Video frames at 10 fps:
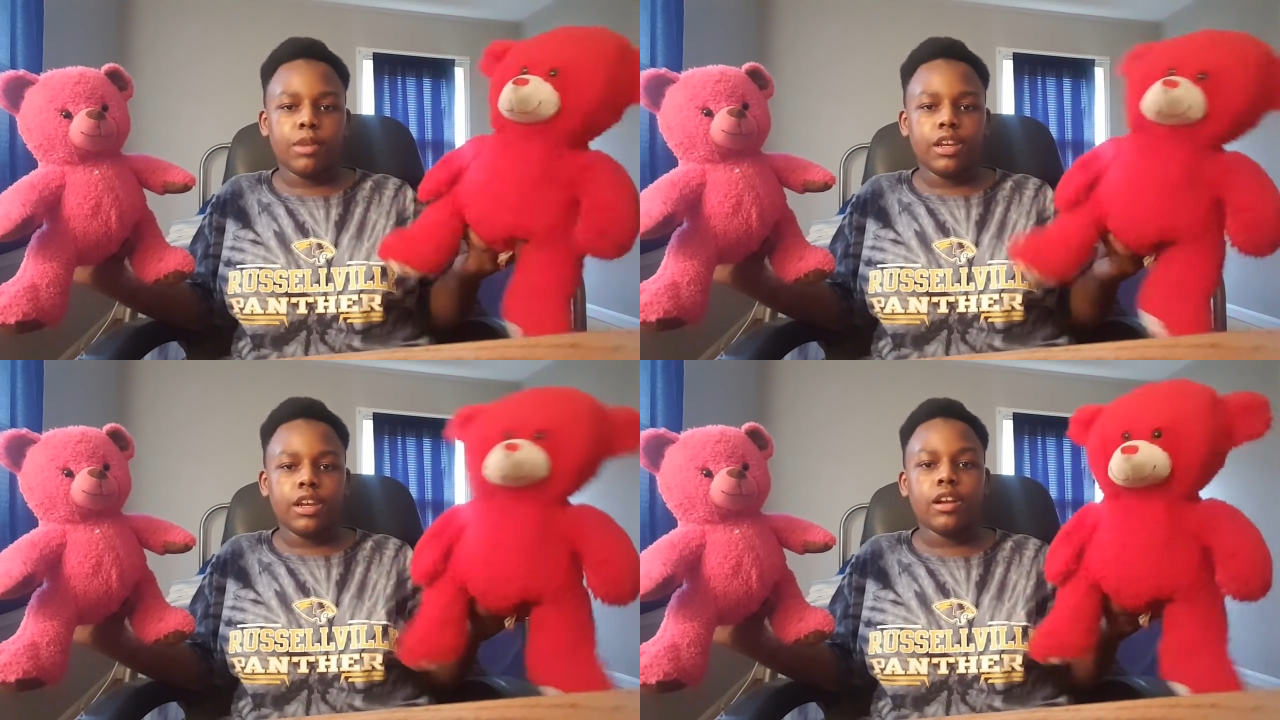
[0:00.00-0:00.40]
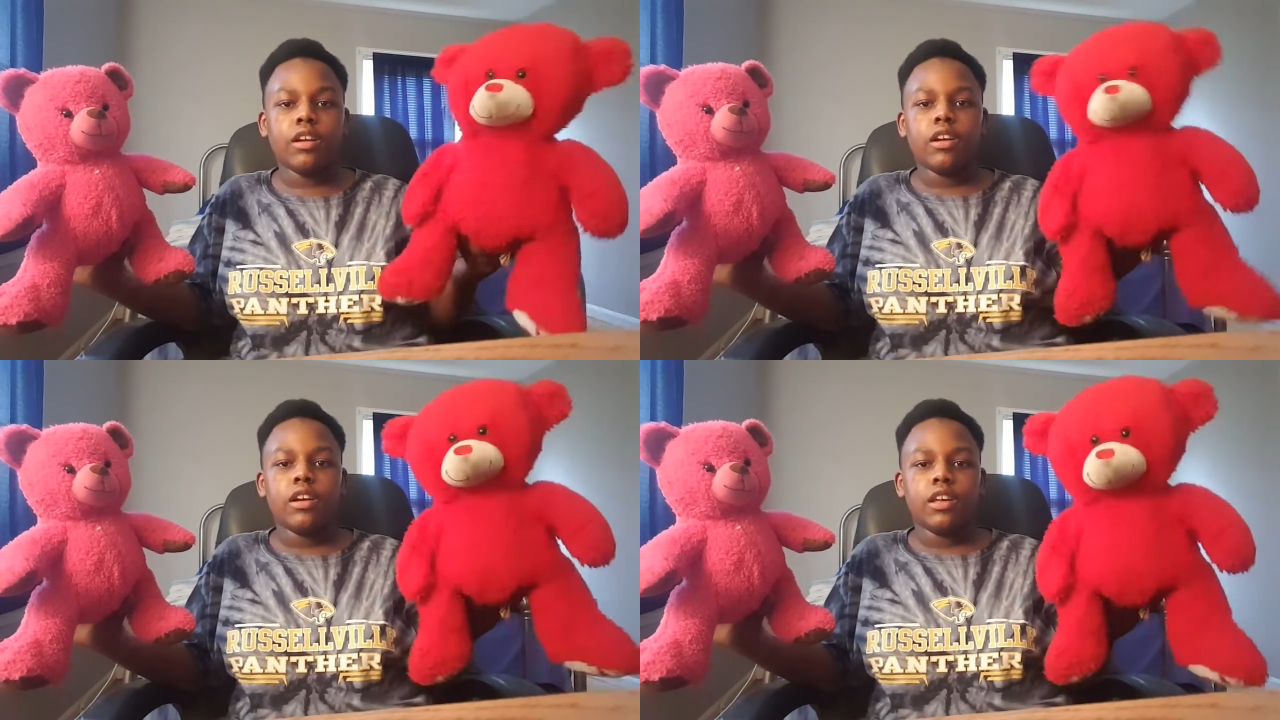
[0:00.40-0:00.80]
Speaker 1: of year
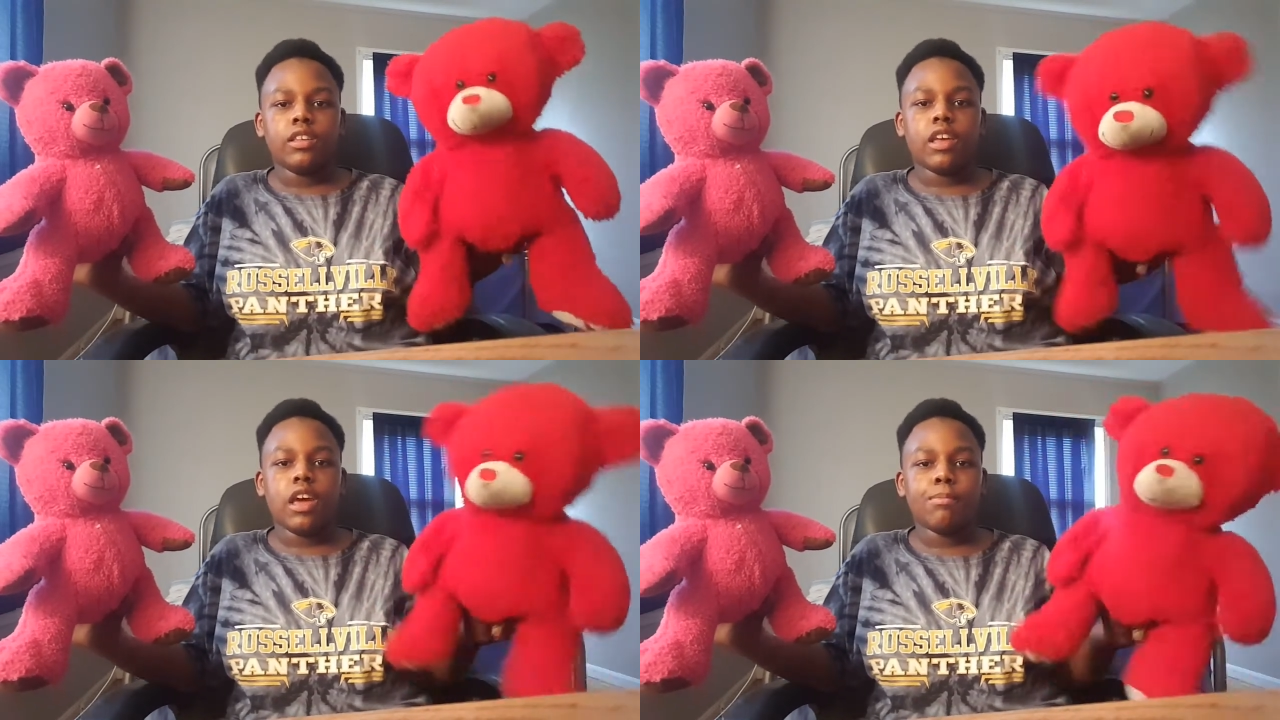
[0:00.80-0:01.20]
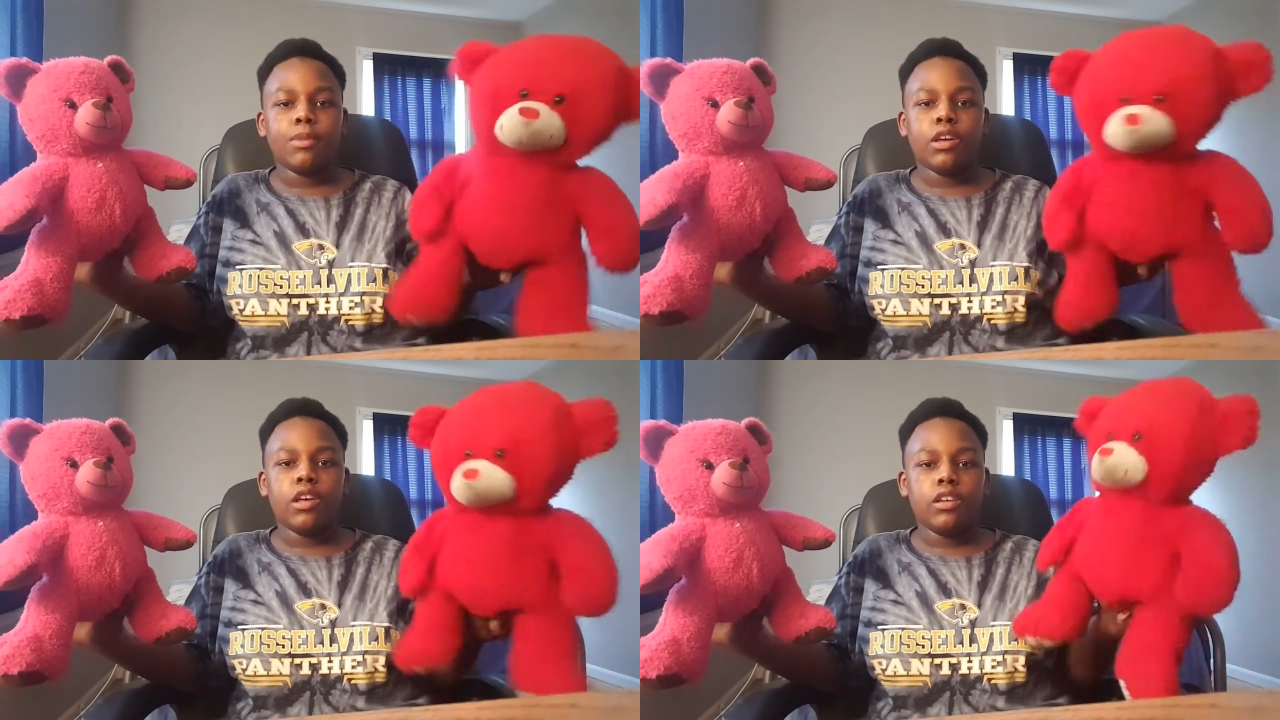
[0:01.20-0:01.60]
is a
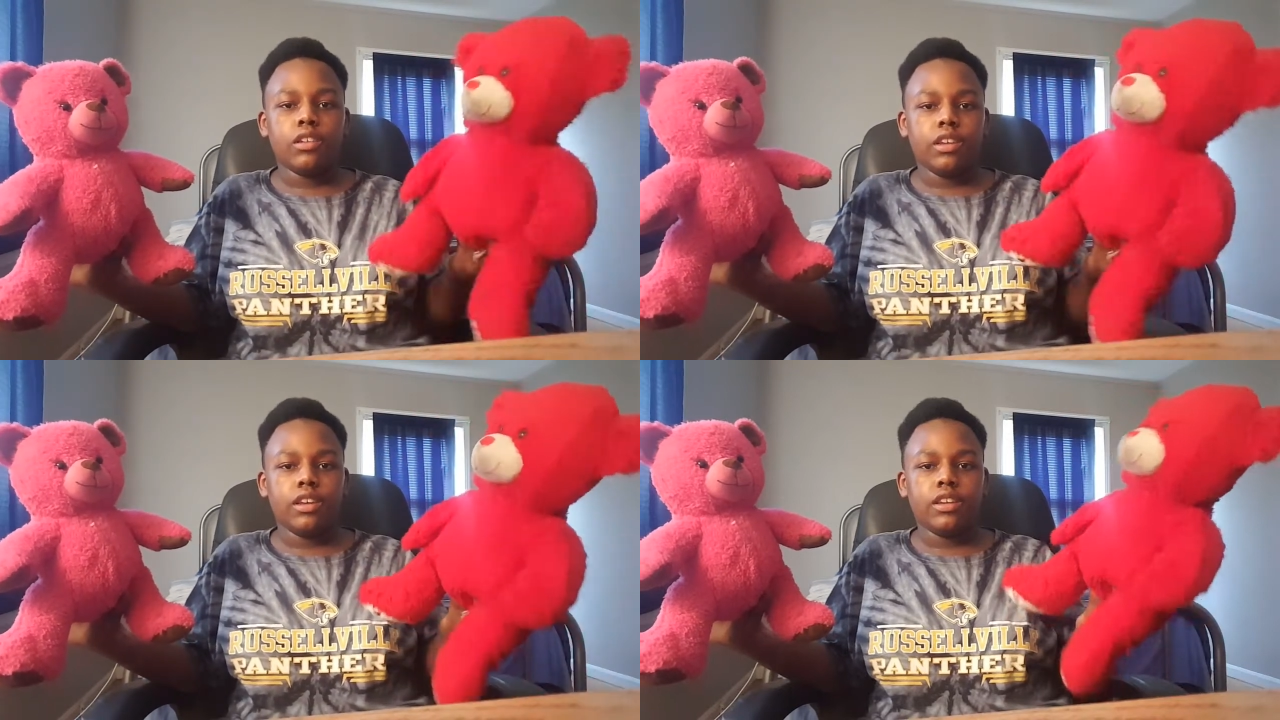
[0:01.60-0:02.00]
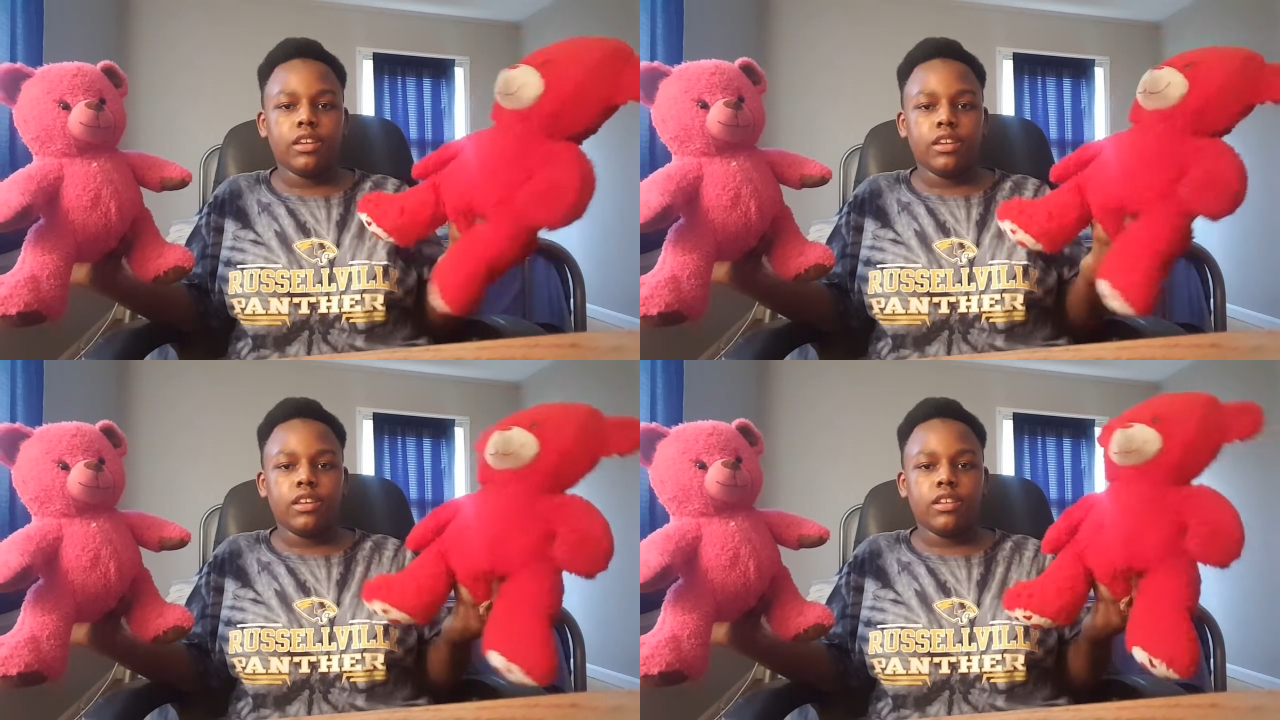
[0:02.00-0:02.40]
happy holiday
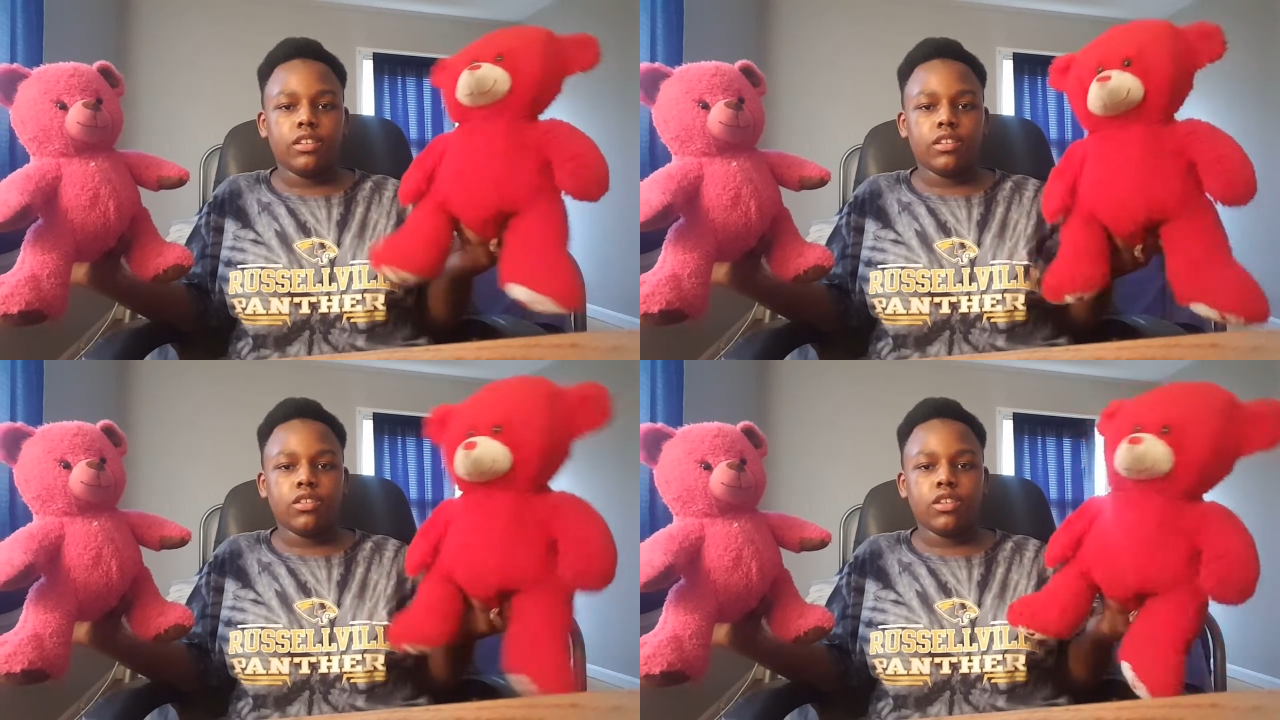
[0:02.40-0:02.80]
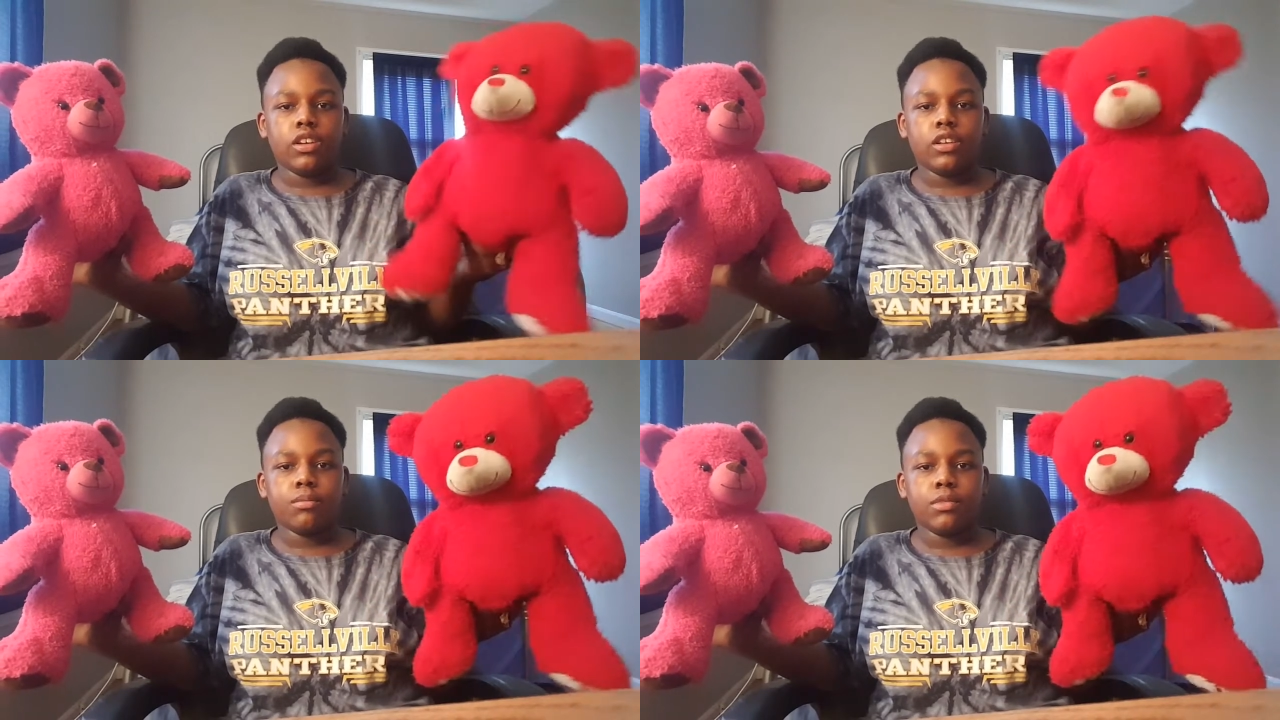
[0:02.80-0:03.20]
and it's on
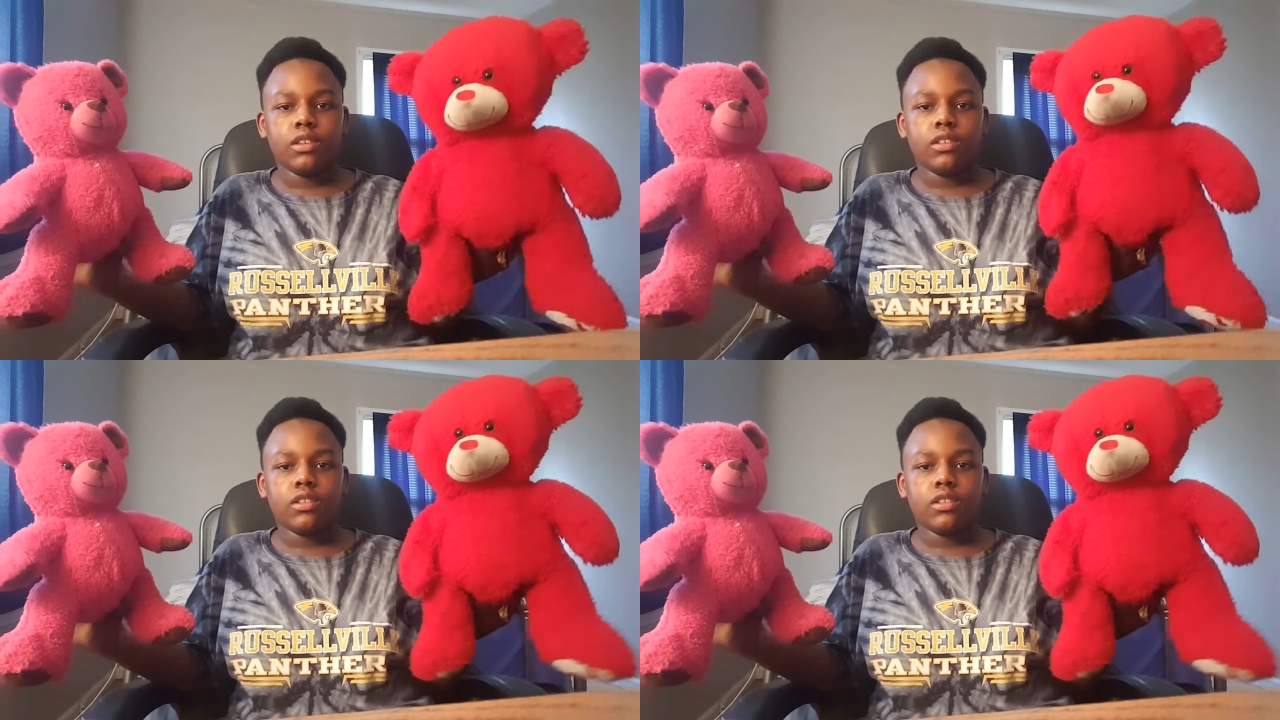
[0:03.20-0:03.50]
Christmas.